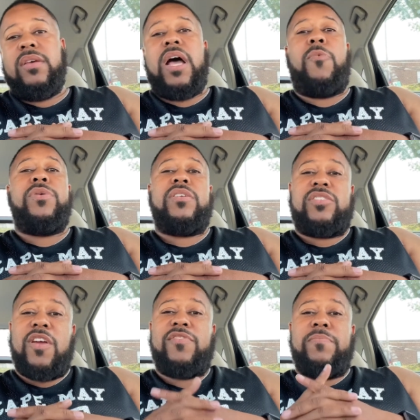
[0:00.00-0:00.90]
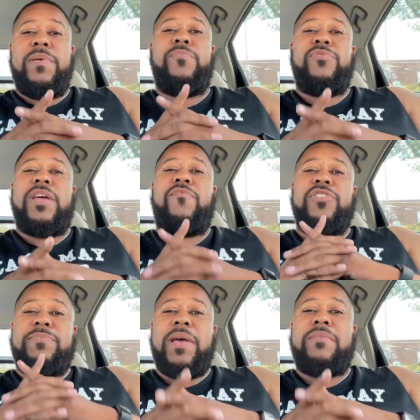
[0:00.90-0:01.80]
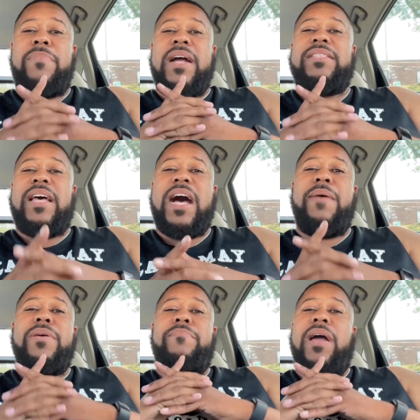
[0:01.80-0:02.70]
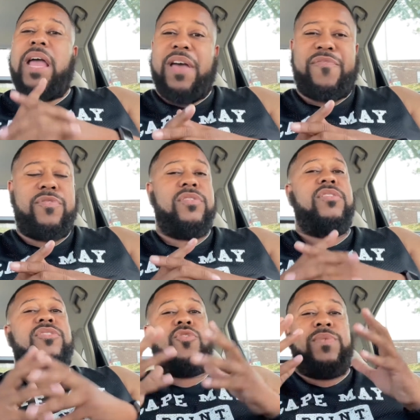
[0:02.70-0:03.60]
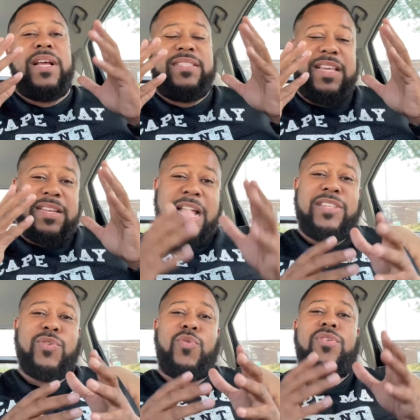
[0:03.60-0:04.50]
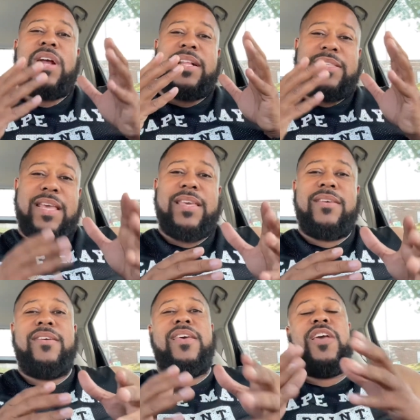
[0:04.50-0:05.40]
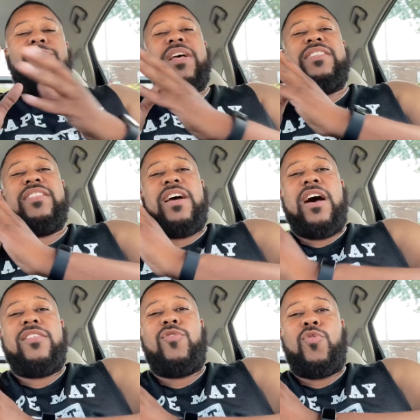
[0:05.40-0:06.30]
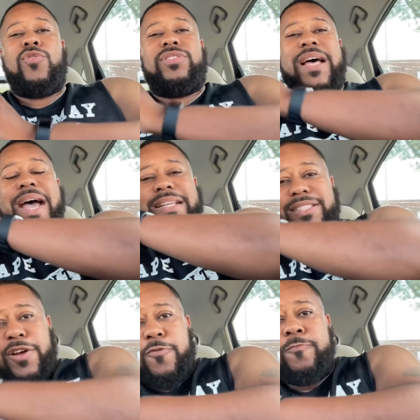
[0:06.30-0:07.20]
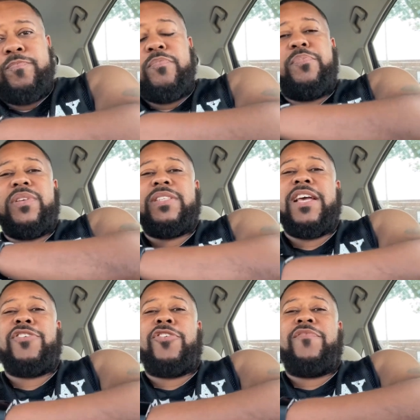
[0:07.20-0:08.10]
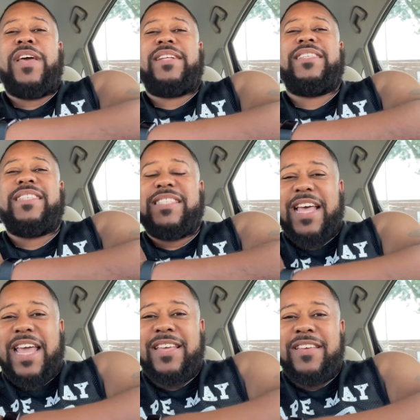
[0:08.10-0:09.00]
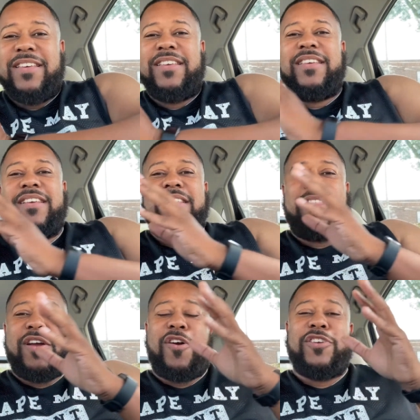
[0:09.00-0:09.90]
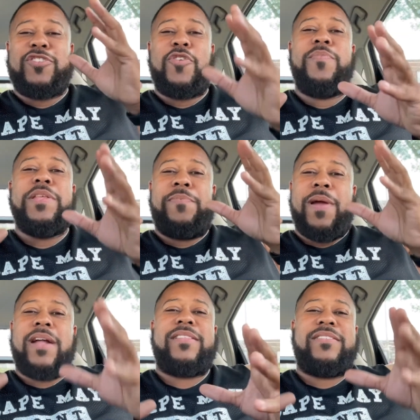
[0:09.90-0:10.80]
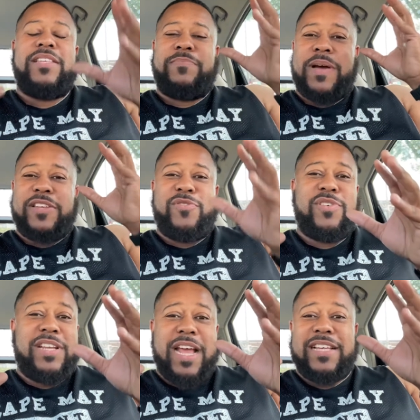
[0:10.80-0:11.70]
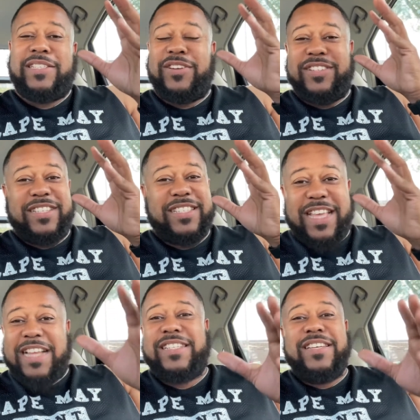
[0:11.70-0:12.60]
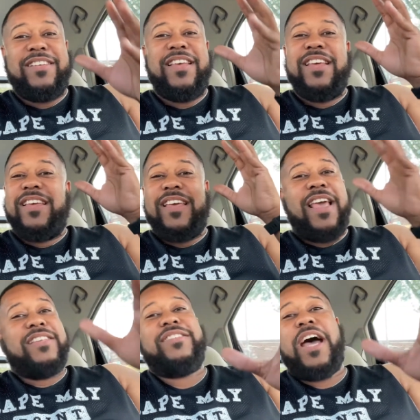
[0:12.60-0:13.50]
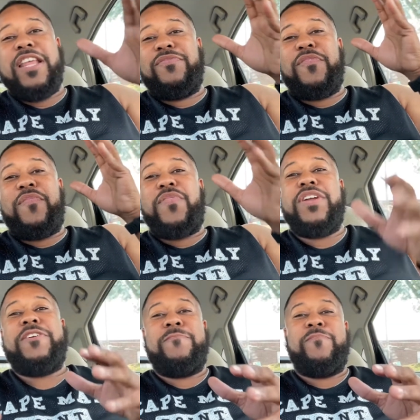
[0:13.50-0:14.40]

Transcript: I want to serve the people that respect my time and my effort. So when I see a nice order, I take it. And when I see the other orders, I don't. But saying all of that to say there are so many practices by DoorDash that are just sketchy. It's not even funny.